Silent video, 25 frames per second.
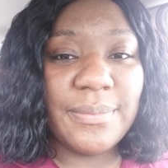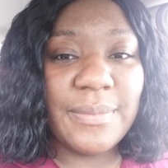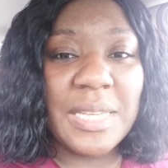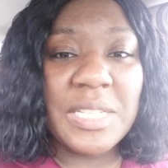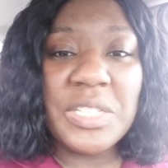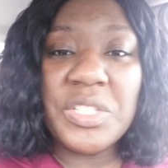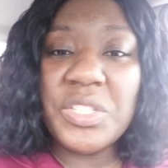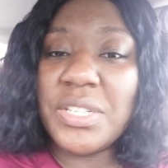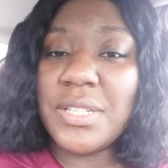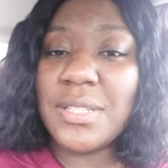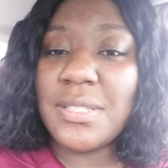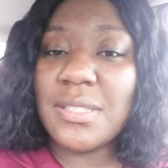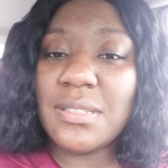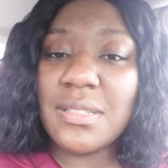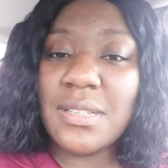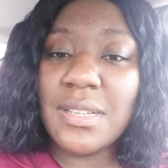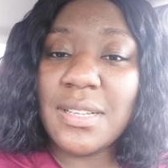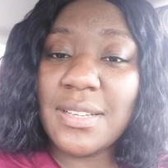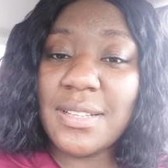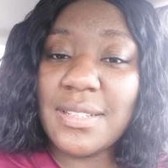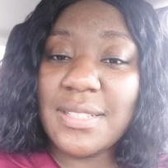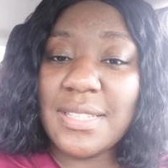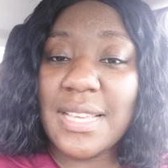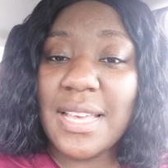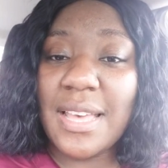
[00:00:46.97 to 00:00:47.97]
just
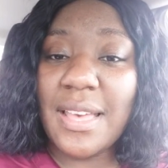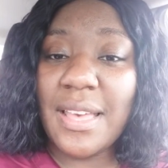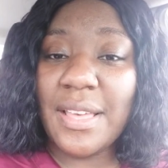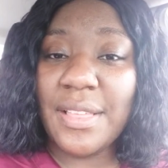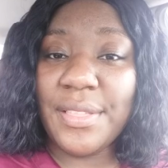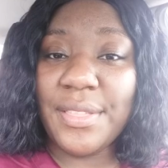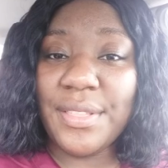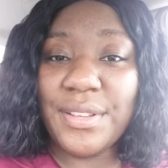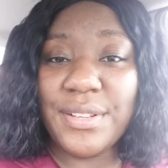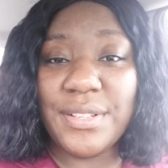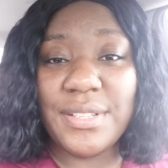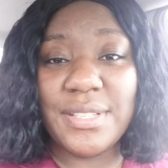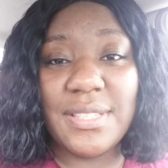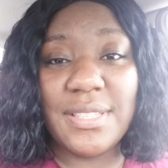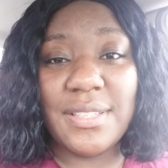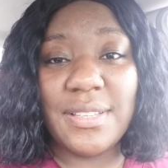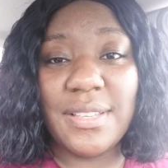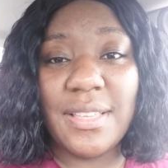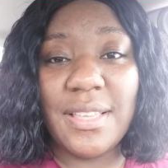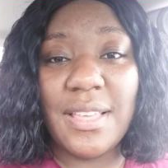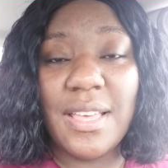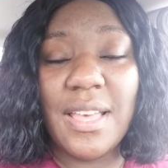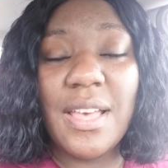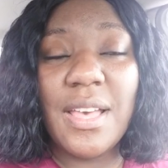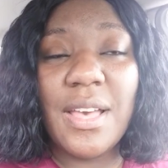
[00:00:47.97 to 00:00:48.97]
good to others
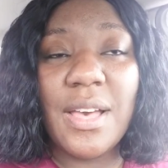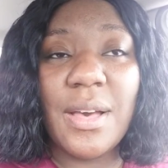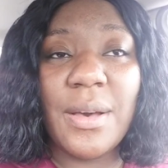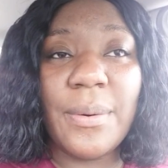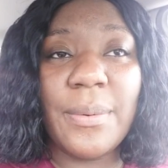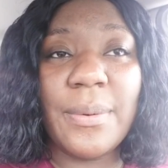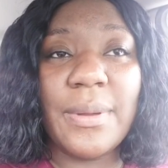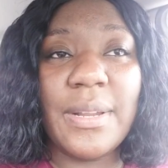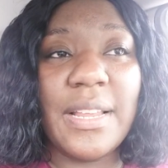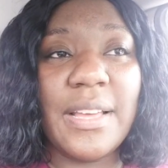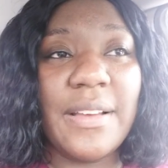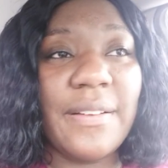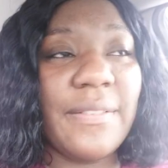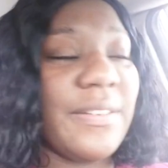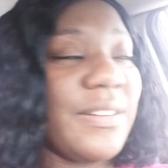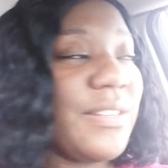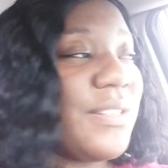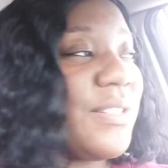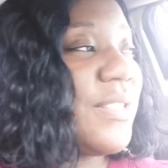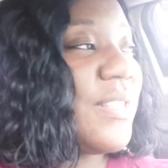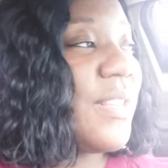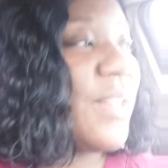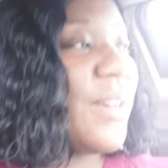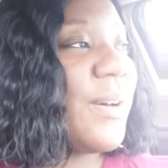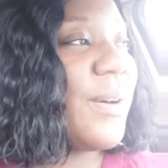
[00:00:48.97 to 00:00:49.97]
or whatever.
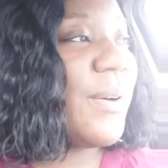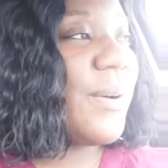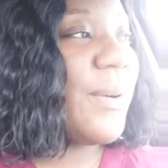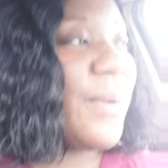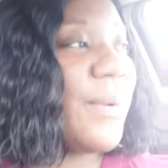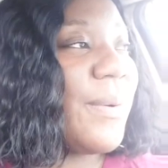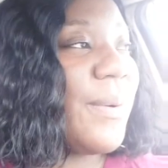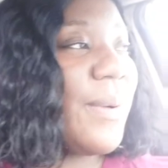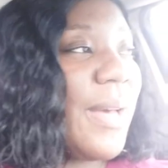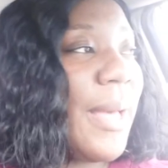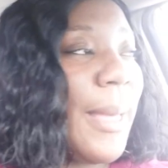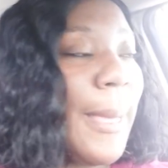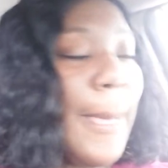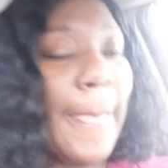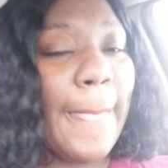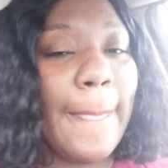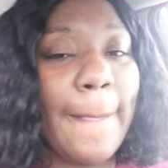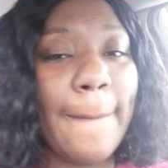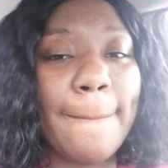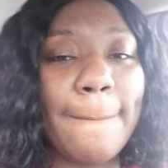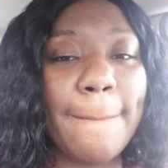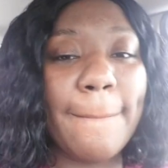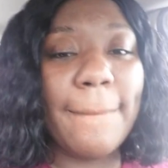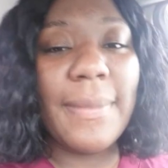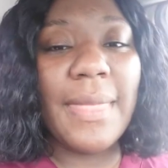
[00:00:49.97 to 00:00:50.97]
So
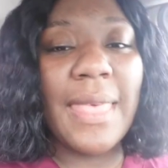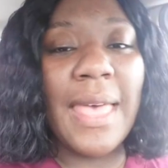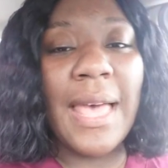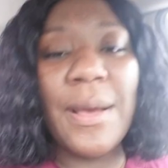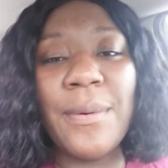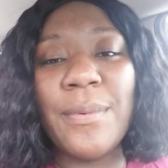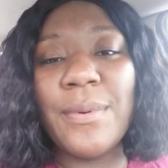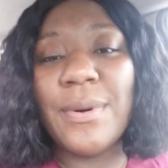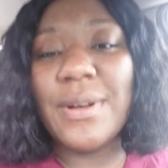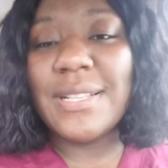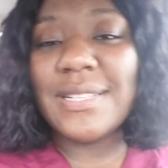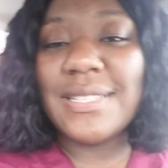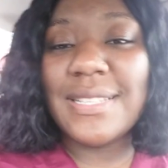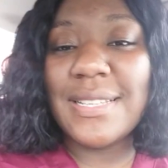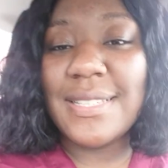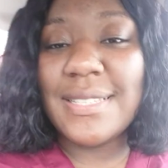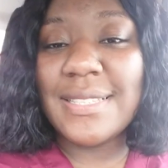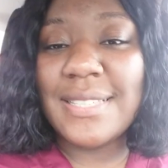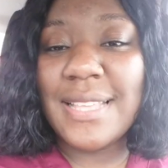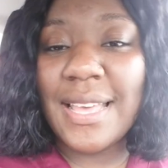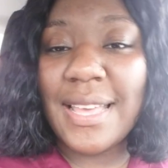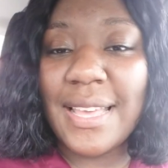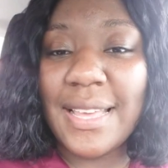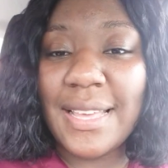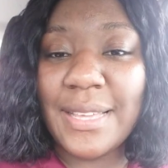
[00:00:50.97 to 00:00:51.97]
I want to
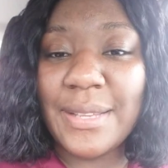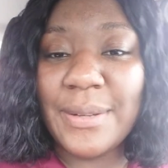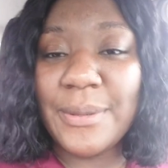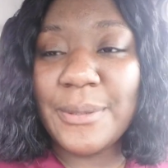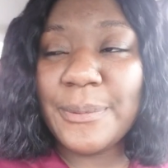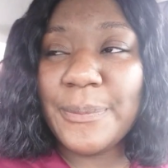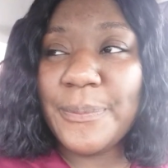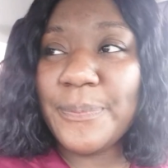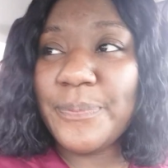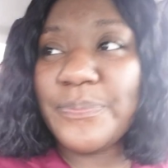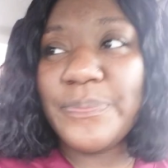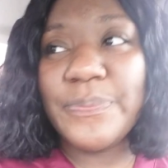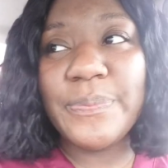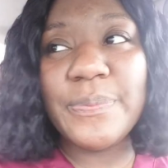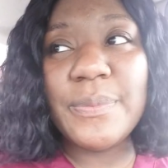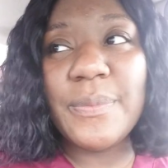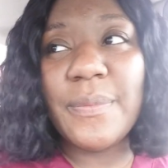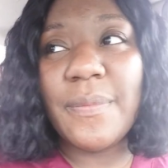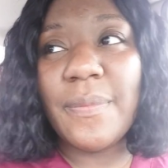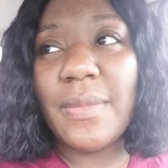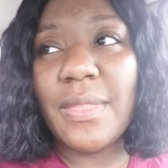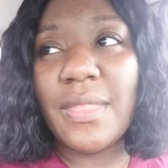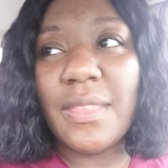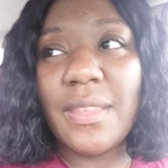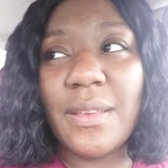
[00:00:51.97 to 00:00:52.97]
say,
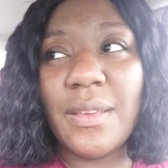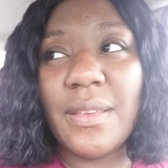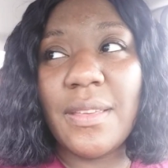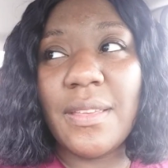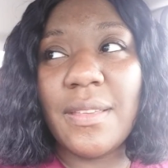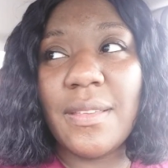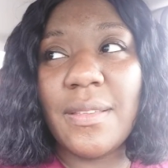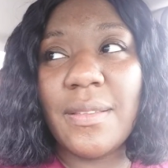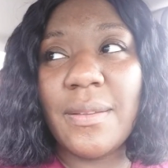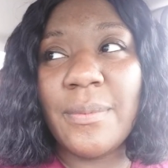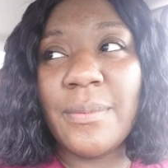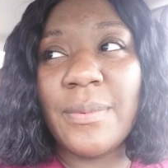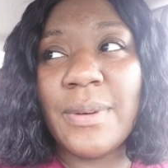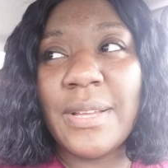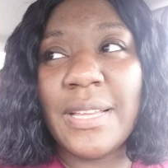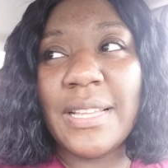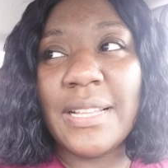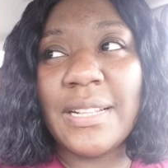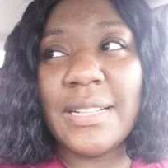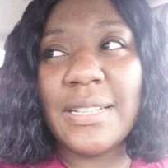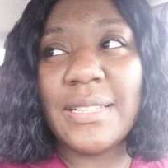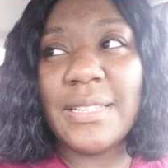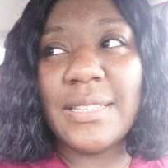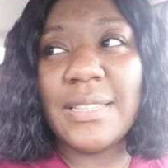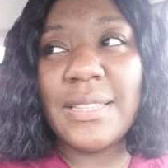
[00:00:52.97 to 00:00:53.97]

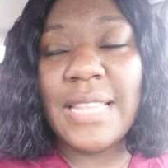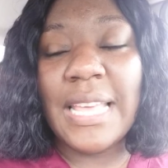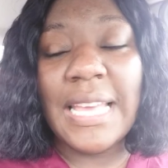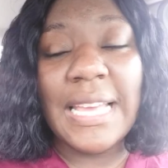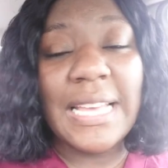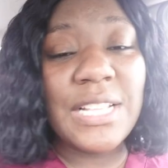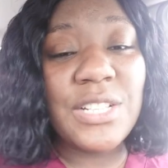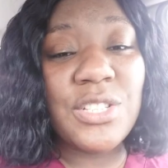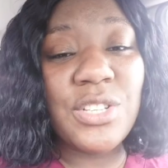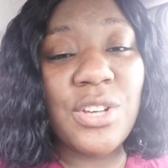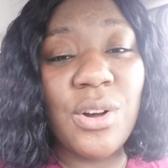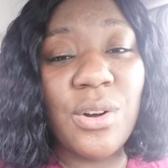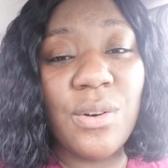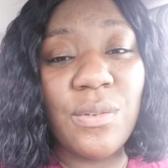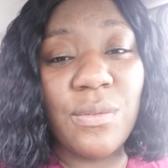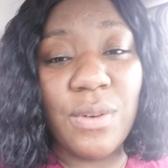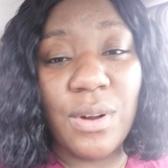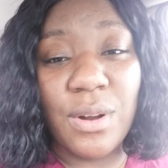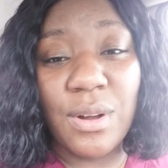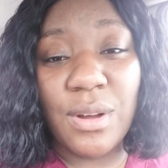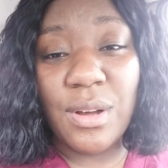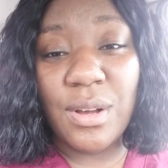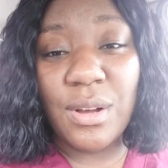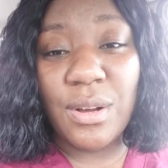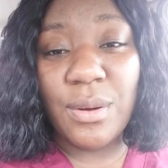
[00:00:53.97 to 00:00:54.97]
when things go
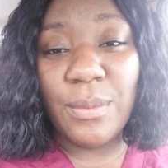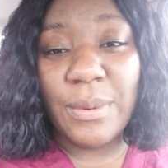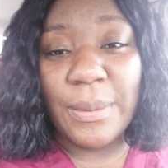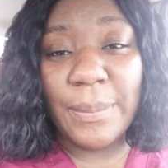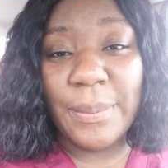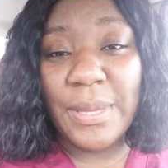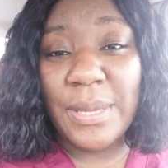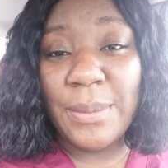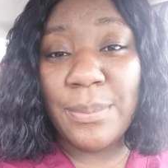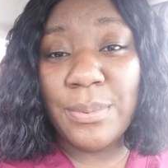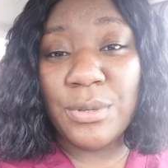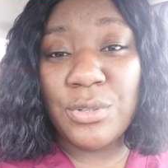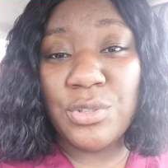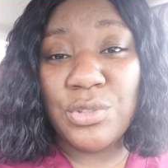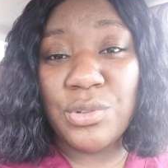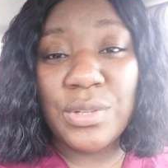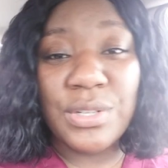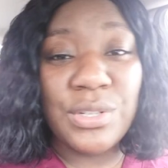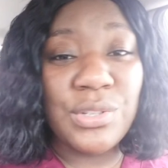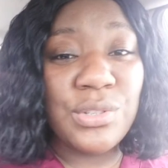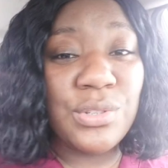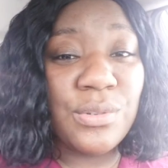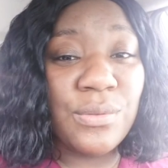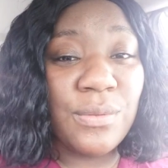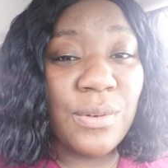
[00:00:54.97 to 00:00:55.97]
wrong, when people
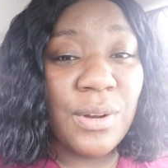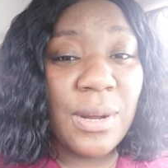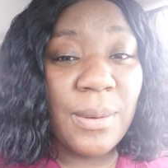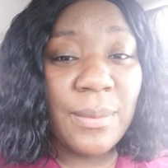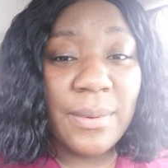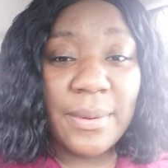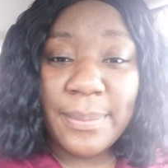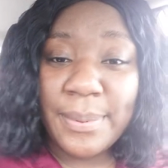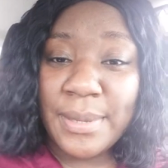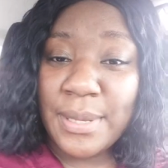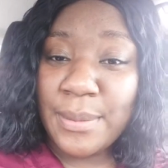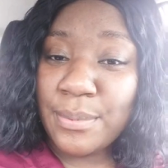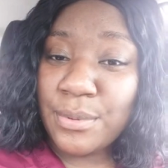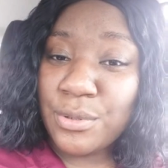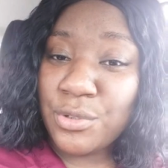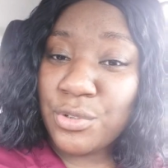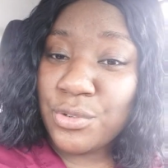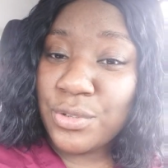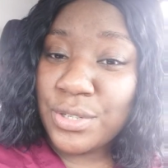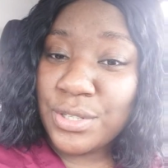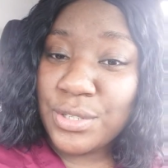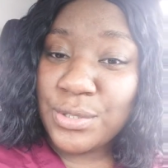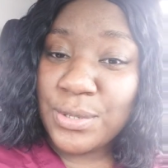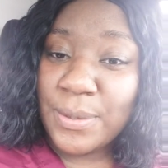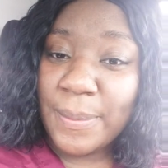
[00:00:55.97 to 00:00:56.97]
treat you wrong, when people
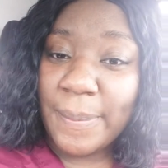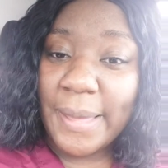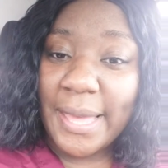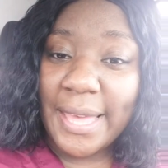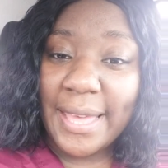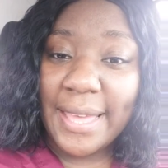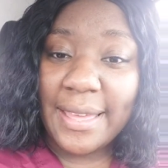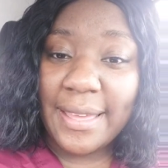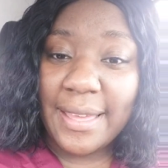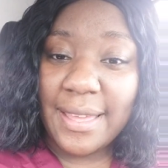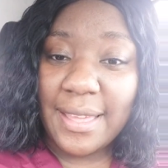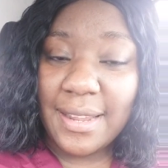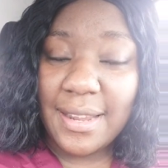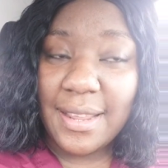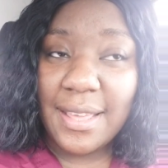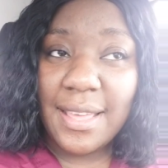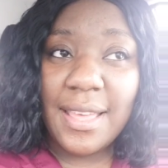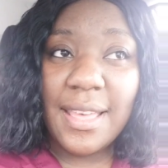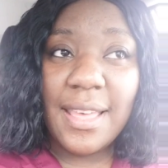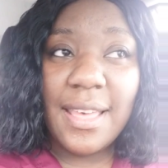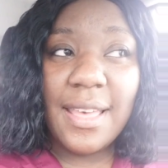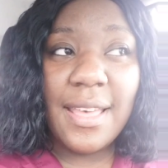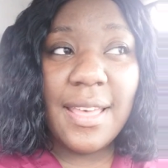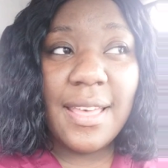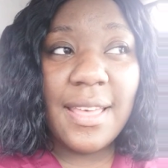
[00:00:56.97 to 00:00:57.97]
treat you bad,
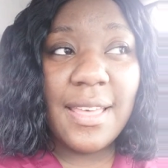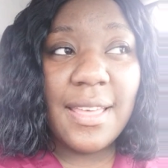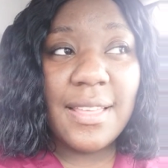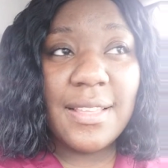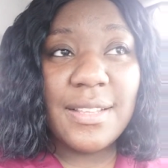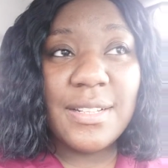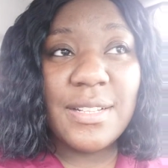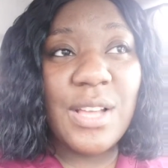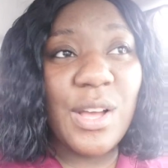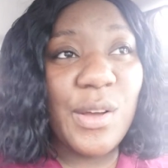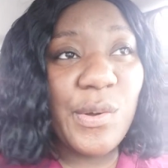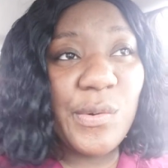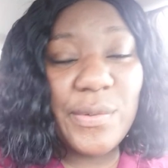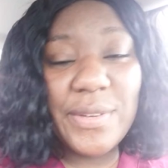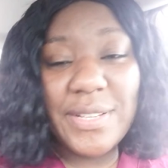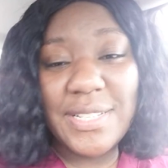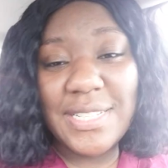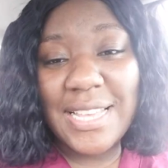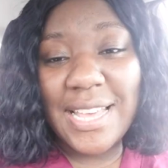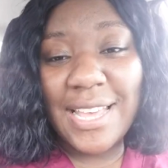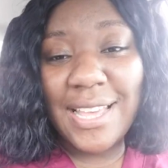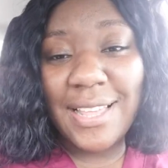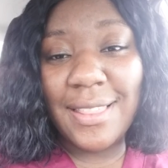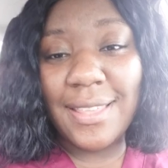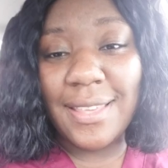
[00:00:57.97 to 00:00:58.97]
don't
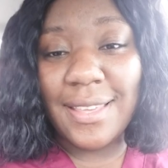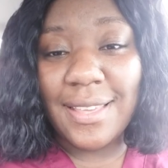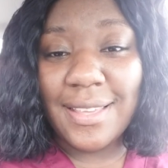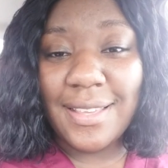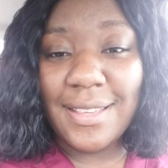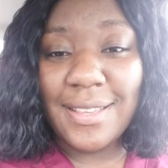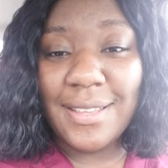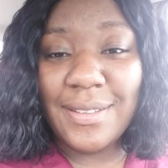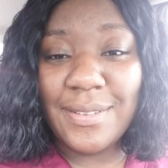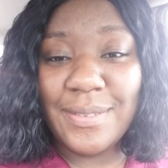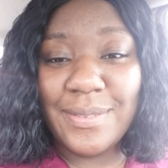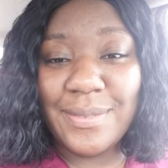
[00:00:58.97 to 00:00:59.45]
retaliate.